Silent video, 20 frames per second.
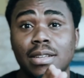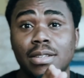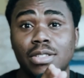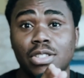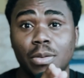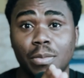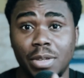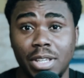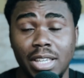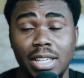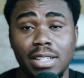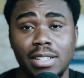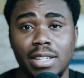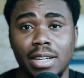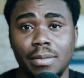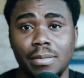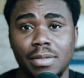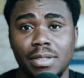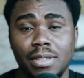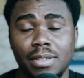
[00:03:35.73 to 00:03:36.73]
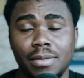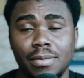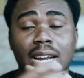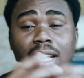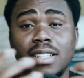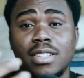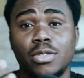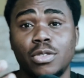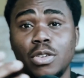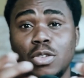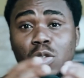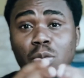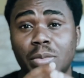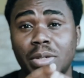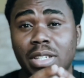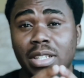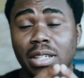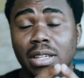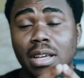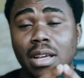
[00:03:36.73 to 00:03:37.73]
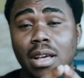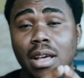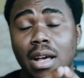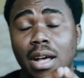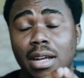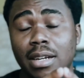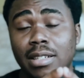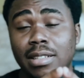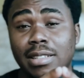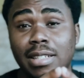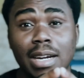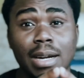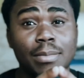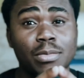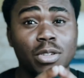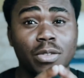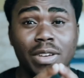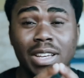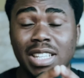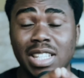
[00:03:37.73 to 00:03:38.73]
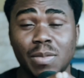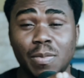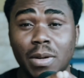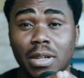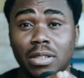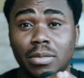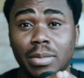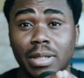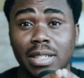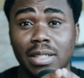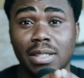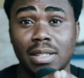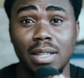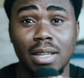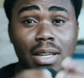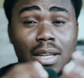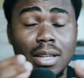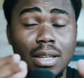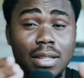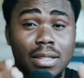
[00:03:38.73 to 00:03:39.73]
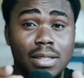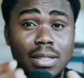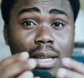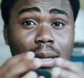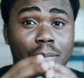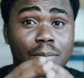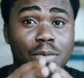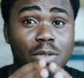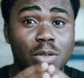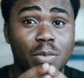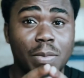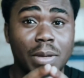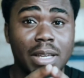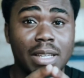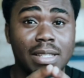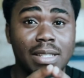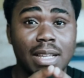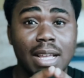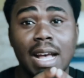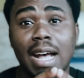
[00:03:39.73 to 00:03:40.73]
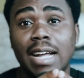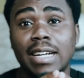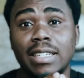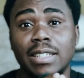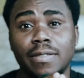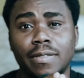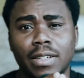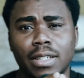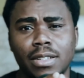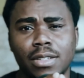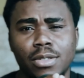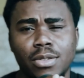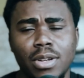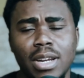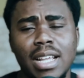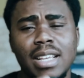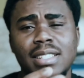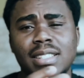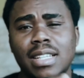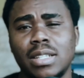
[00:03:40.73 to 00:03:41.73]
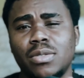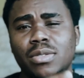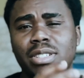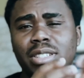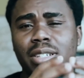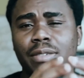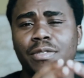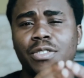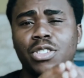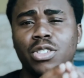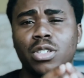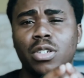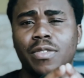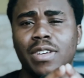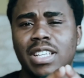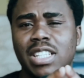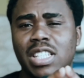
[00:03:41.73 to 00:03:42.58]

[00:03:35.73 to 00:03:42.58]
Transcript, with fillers: some key terms and that is going to be the uh, the terms of experiments sample space and events so let's start with the definition of